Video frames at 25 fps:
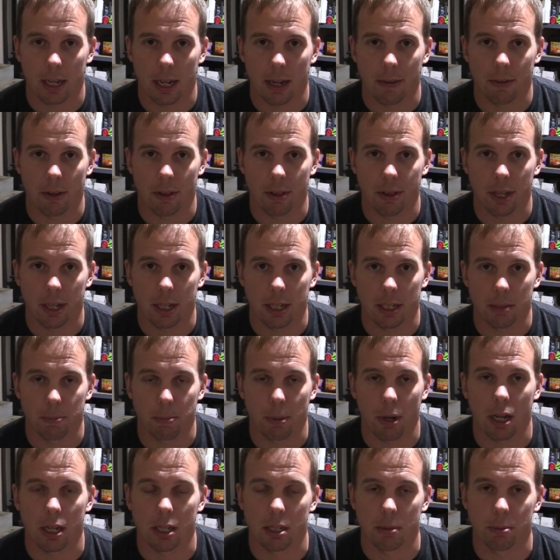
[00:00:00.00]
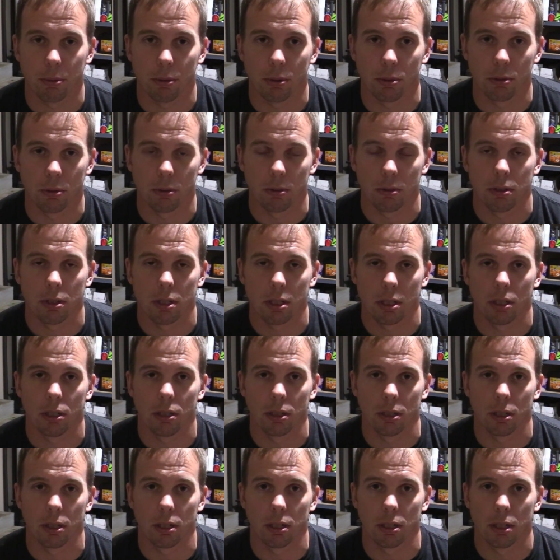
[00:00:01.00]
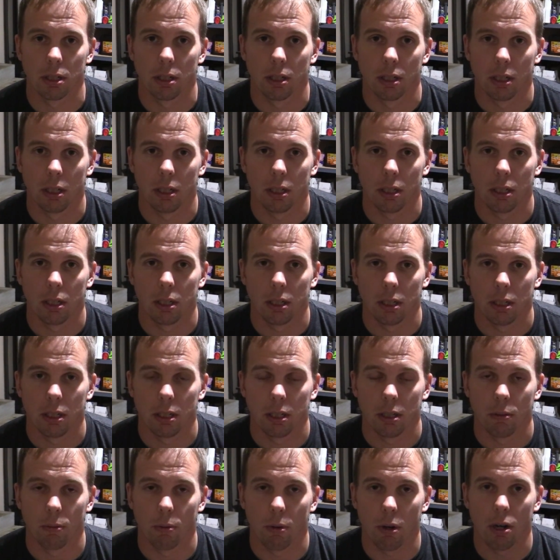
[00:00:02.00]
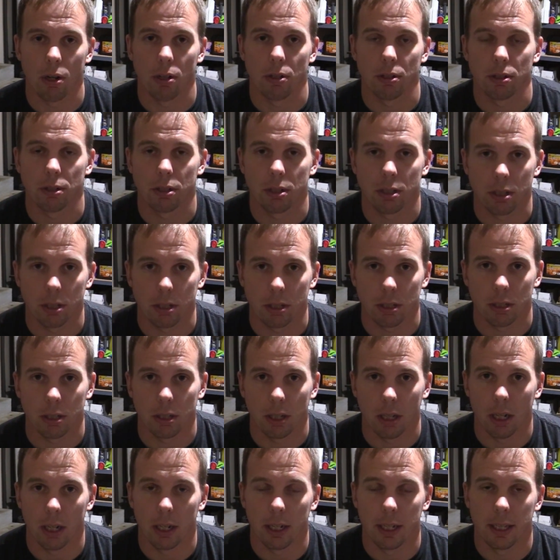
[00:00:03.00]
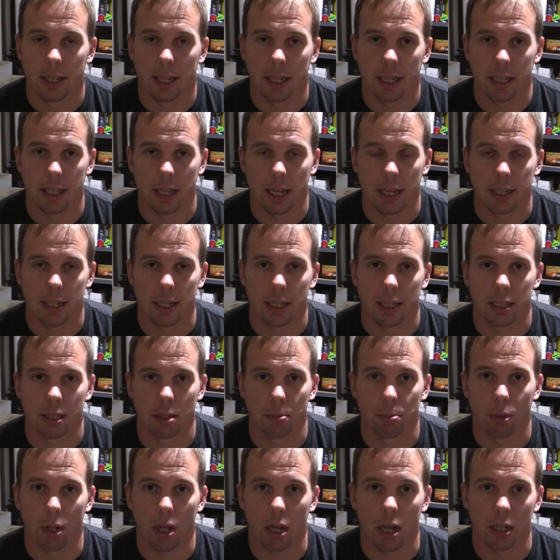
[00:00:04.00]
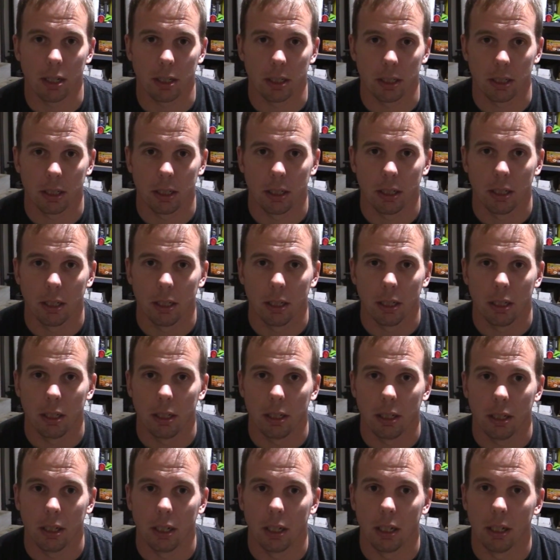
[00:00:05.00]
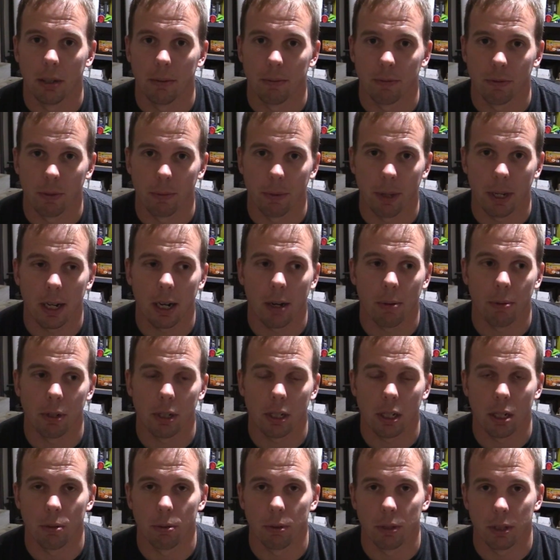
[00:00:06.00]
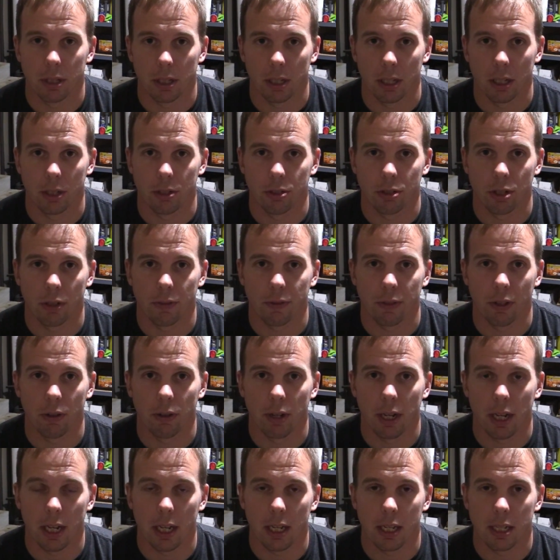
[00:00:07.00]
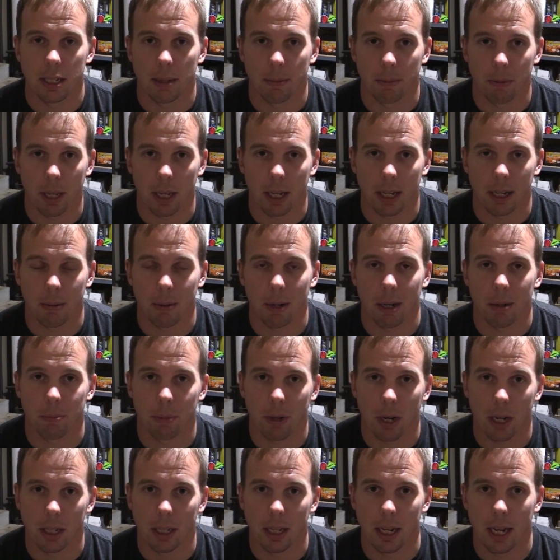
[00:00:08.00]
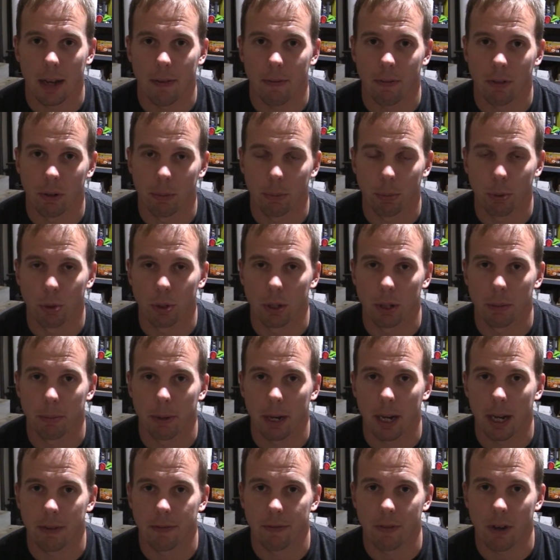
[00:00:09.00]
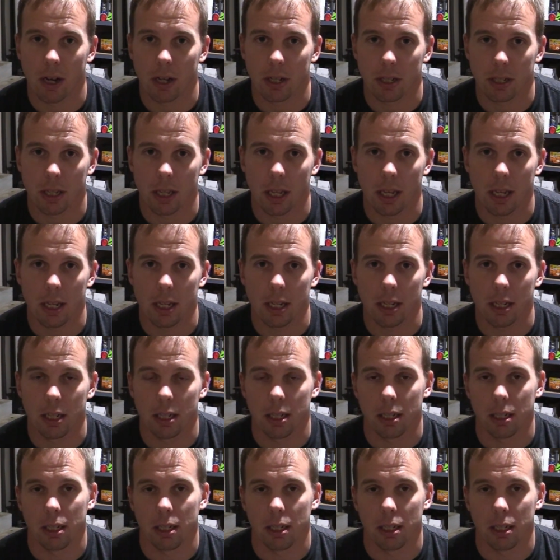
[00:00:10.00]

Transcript: the thickest possible cylinder walls in that Texas block. From there, I want to go with trick flow heads. I'm thinking about probably having them ported by Fox Lake